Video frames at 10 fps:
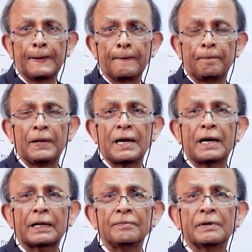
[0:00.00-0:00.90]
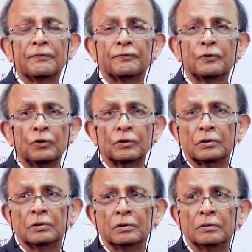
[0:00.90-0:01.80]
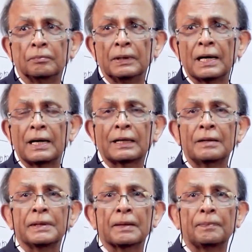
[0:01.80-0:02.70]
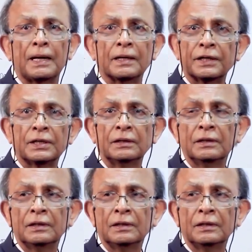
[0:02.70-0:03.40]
Banana can be a fruit, banana can be a plantation.